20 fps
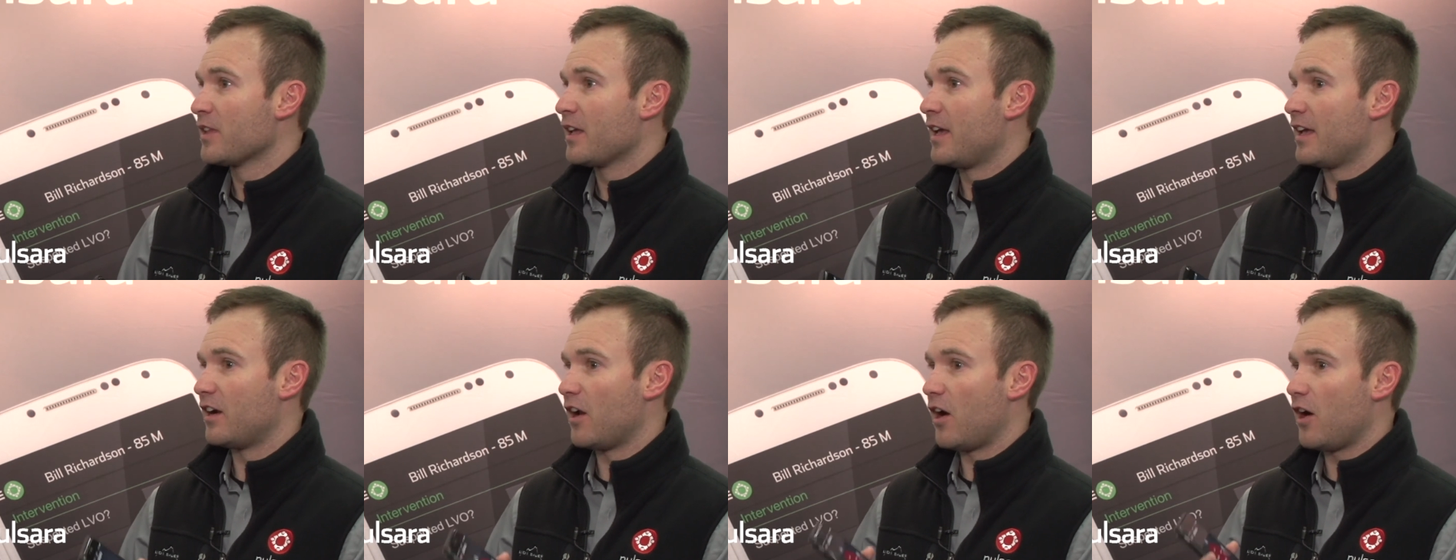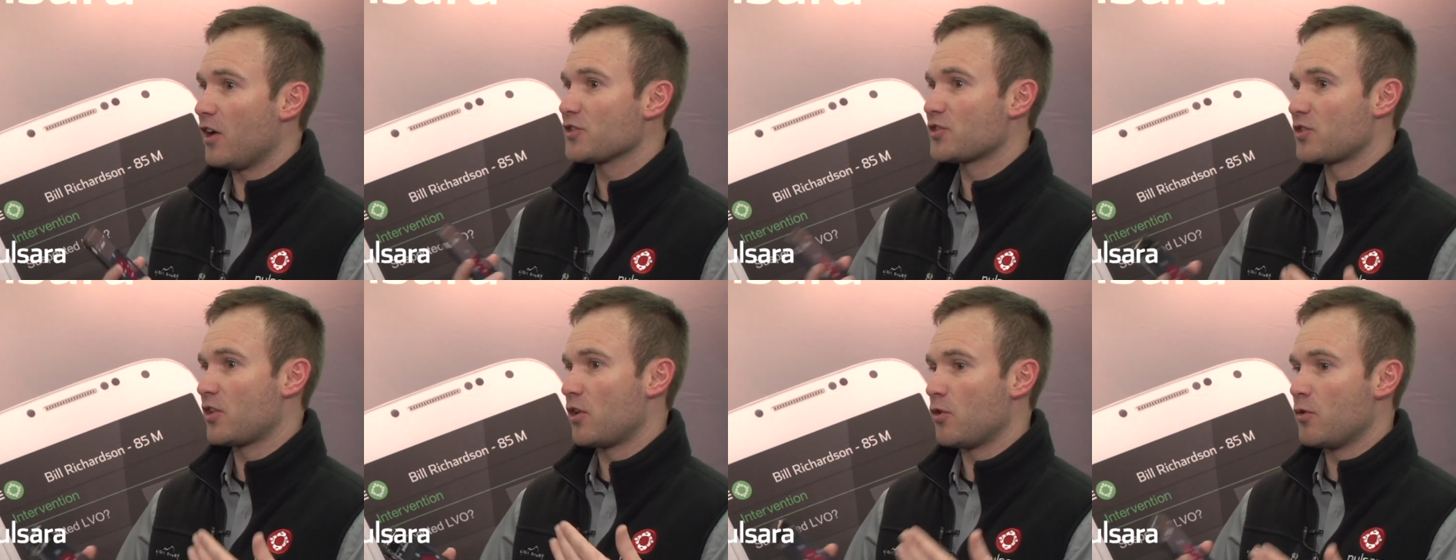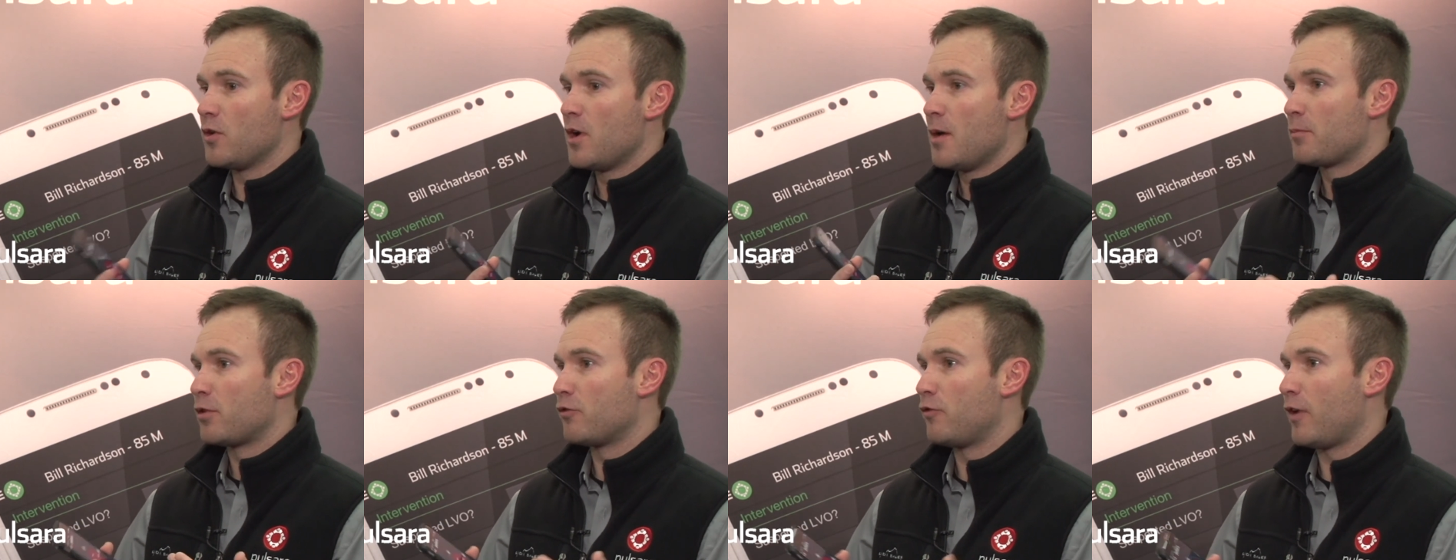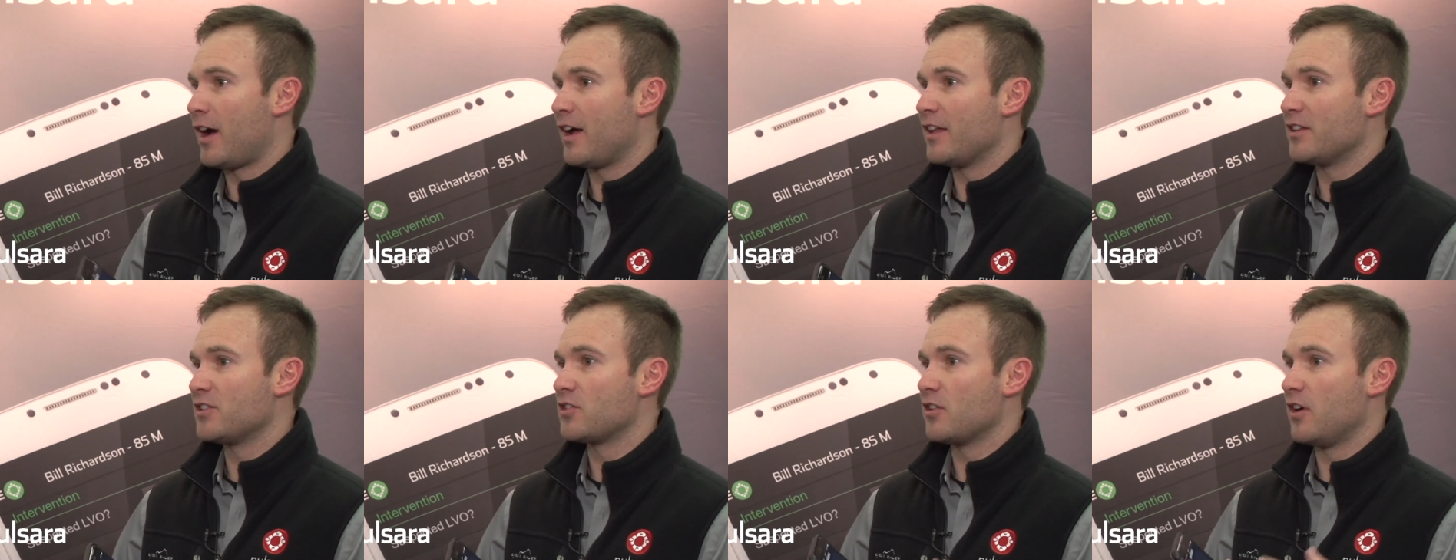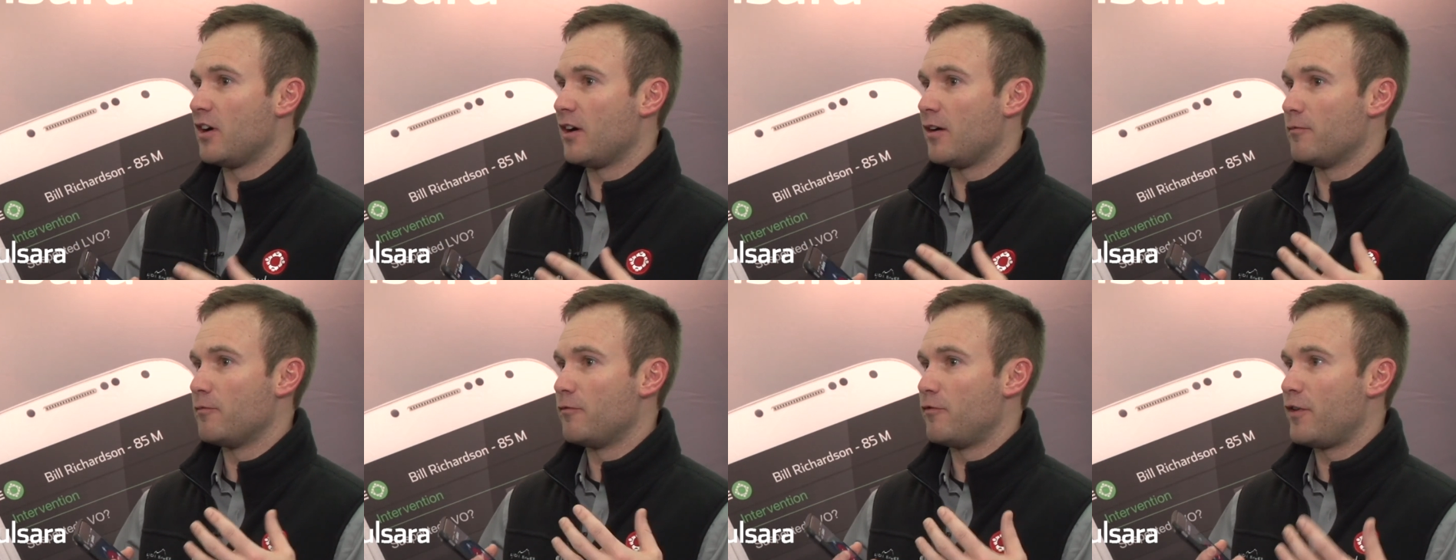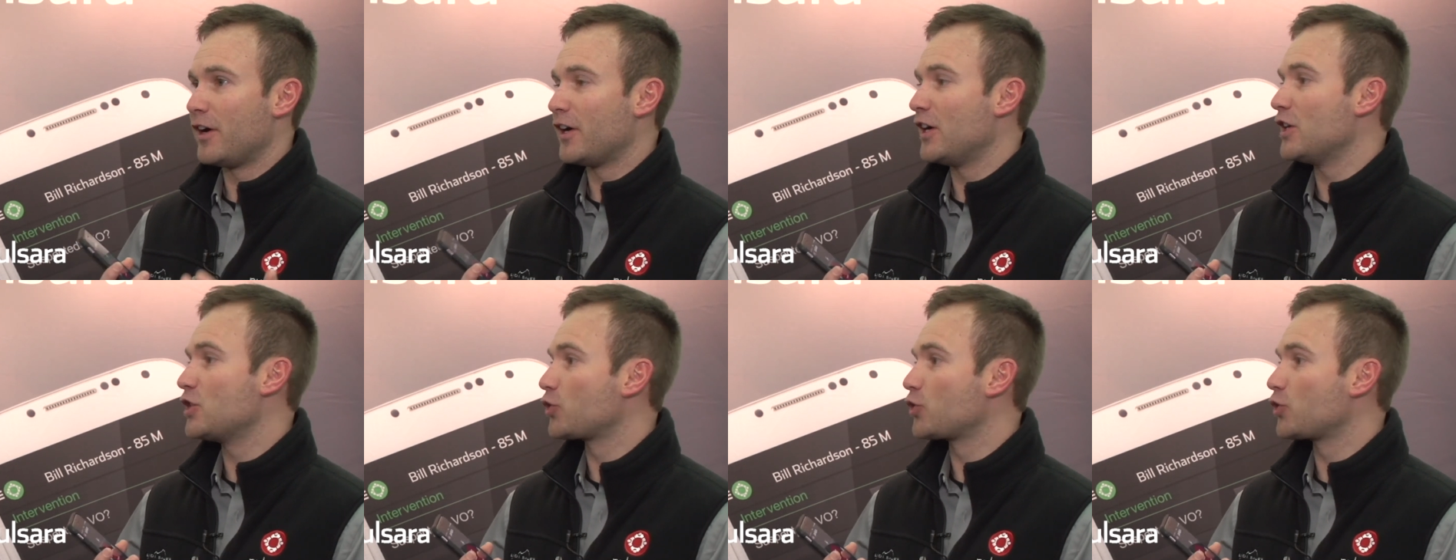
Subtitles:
And it also provides very